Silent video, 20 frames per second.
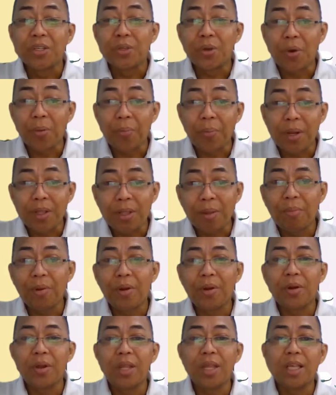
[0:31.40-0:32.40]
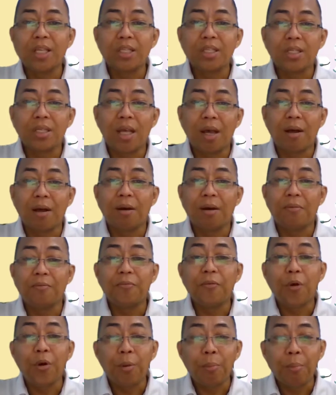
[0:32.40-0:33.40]
So cooperative learning is a
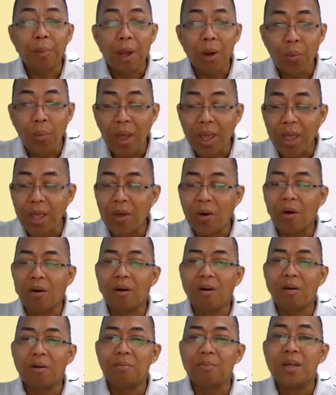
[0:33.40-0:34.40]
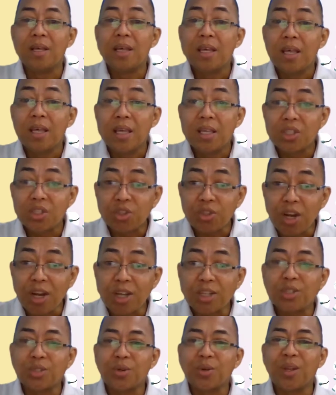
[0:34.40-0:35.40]
formal way of
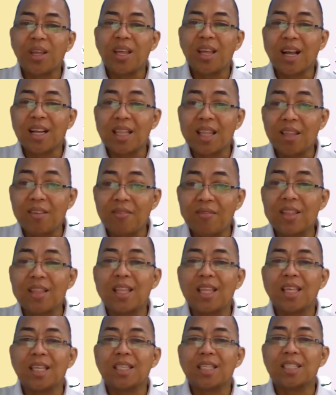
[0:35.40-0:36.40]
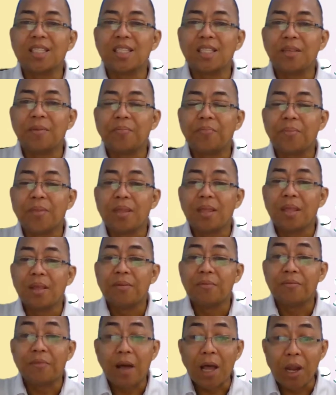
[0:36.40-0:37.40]
structuring activities
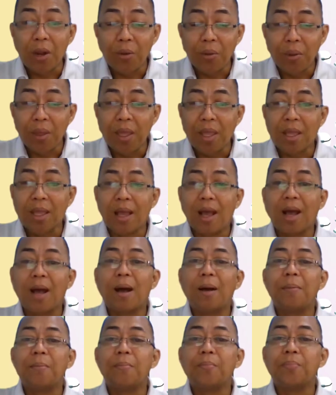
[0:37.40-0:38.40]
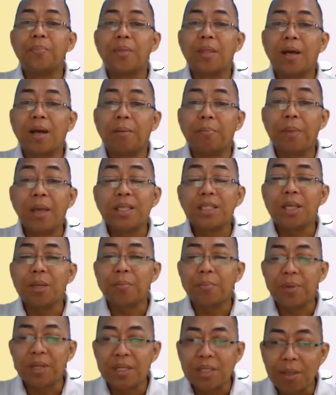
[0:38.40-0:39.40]
following
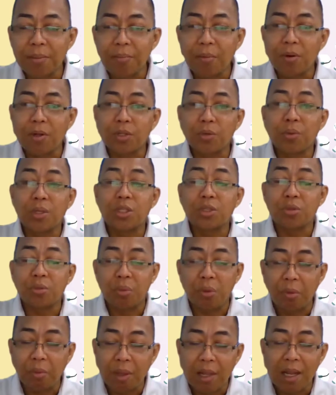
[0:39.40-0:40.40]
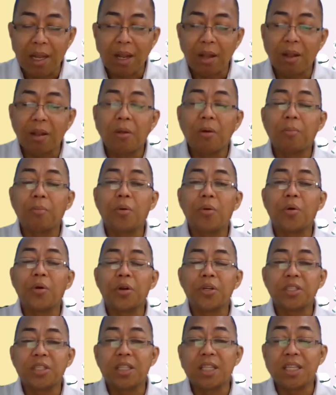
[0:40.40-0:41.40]
basic principles, which we will, of
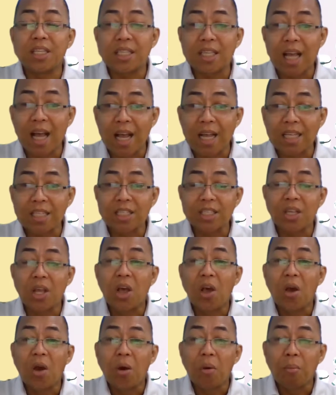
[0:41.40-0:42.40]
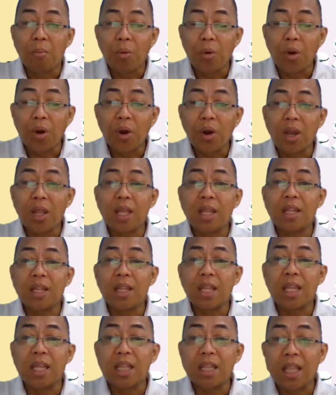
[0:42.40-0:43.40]
course, discuss more
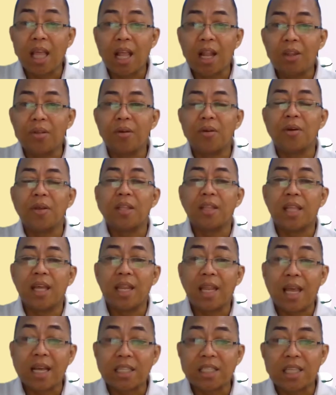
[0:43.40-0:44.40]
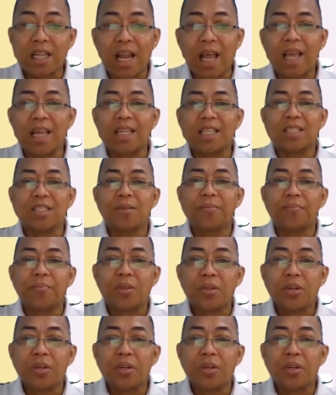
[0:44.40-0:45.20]
in detail in the next slides.